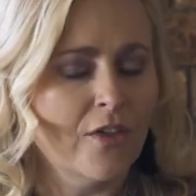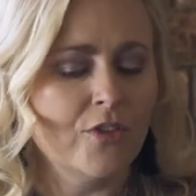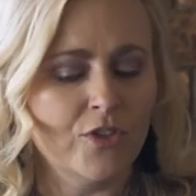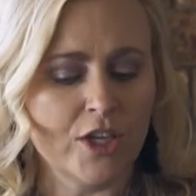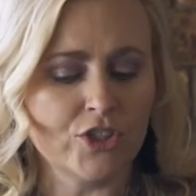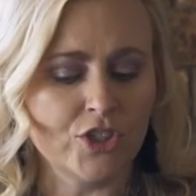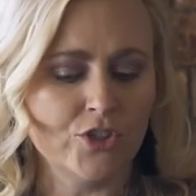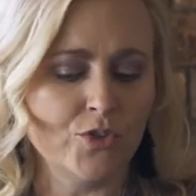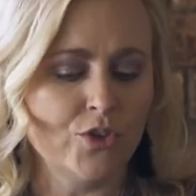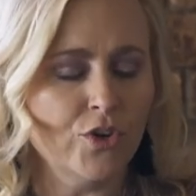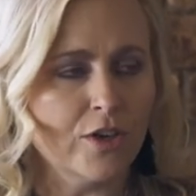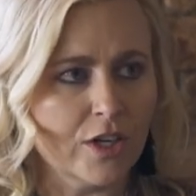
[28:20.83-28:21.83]
that to do
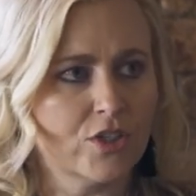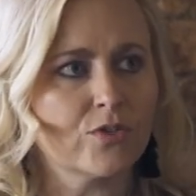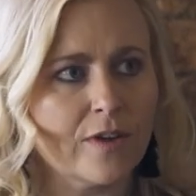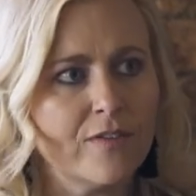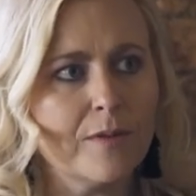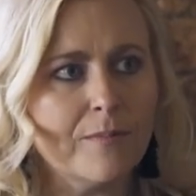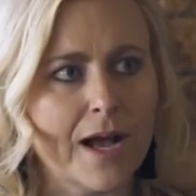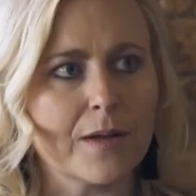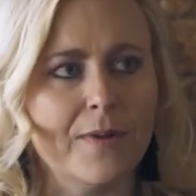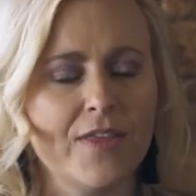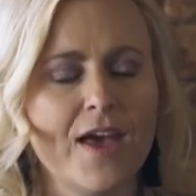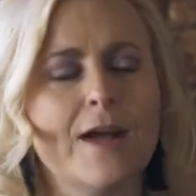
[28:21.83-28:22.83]
good are driven
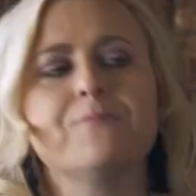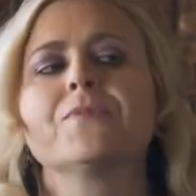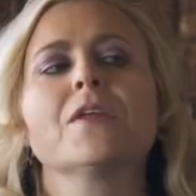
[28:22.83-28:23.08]
back by that.